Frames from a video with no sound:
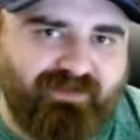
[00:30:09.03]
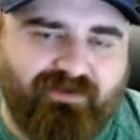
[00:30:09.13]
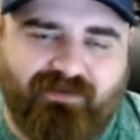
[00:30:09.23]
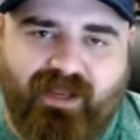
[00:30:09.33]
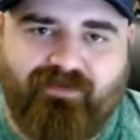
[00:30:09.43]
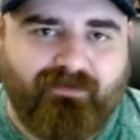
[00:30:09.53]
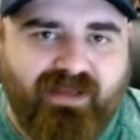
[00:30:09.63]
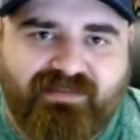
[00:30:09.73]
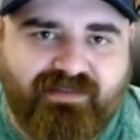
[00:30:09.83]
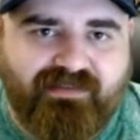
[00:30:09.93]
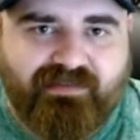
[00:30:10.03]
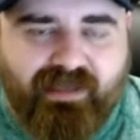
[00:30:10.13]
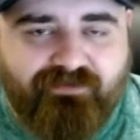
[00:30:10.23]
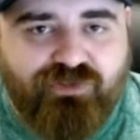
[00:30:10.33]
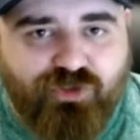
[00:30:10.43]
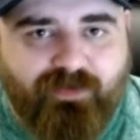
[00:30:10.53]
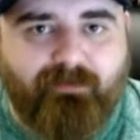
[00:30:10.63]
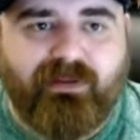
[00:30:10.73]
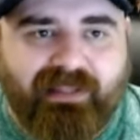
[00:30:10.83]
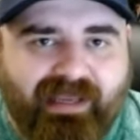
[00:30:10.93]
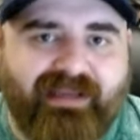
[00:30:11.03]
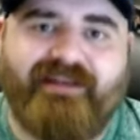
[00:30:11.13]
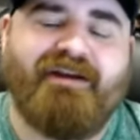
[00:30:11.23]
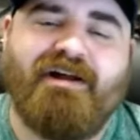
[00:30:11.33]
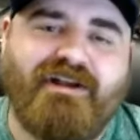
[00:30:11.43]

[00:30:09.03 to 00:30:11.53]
there's a lot of NBA season left to be played,